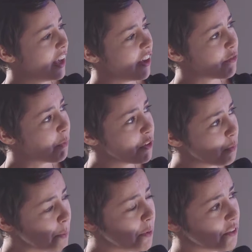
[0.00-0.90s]
if most
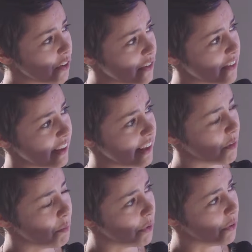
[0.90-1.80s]
people's offices let
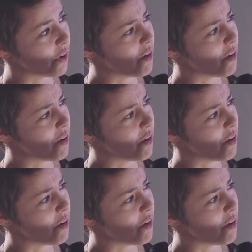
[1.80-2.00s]
them build